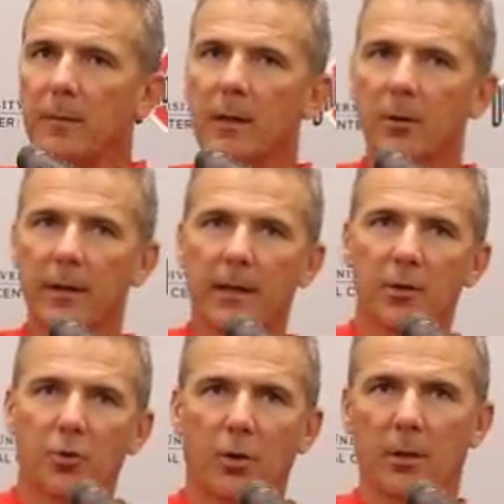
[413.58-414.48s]
Well, they
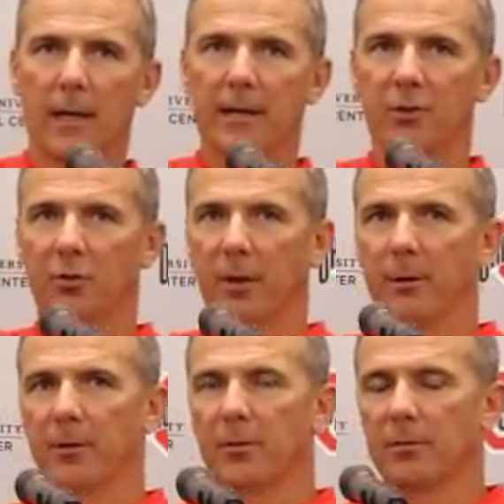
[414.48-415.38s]
control the line of
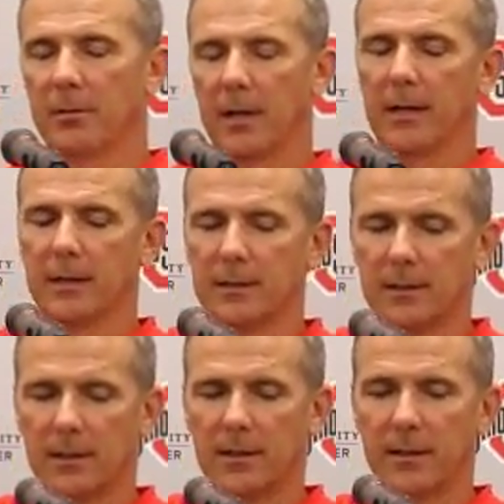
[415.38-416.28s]
scrimmage, and
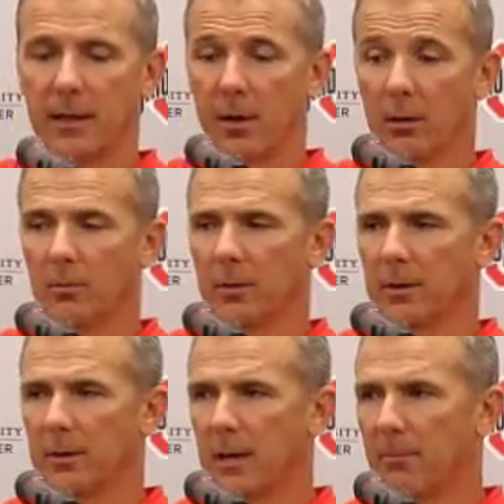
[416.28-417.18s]
they are one of
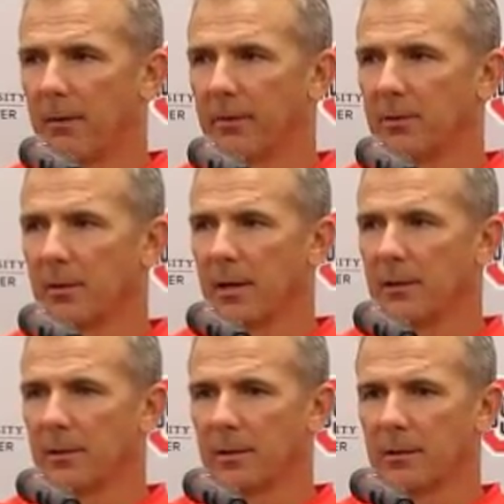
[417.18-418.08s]
the top offensive
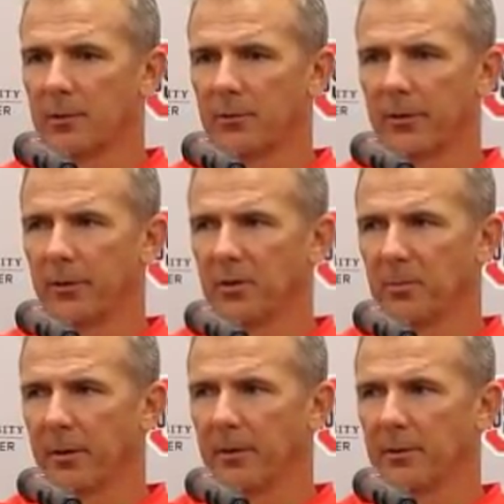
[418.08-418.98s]
lines in the country. Very
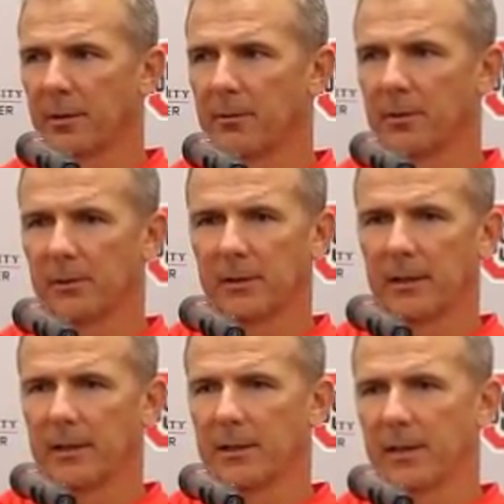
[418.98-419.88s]
experienced. I want to say
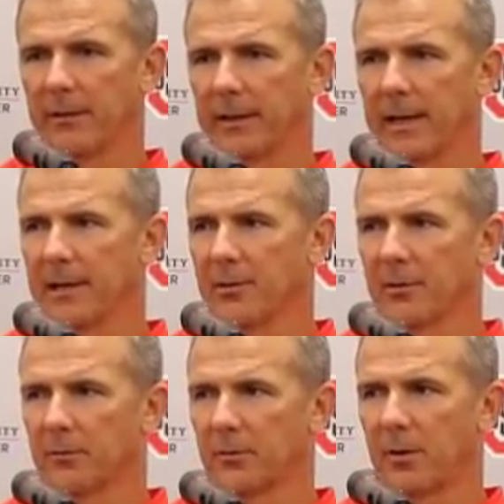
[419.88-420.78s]
they had seven guys that
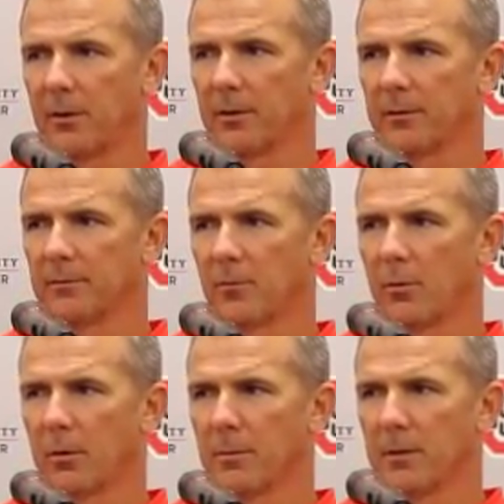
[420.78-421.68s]
have started
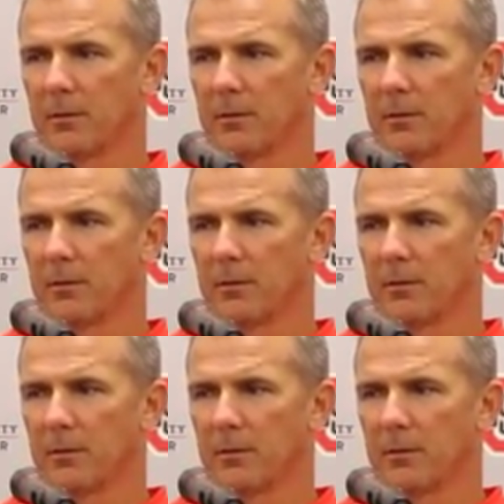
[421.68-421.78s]
for them, and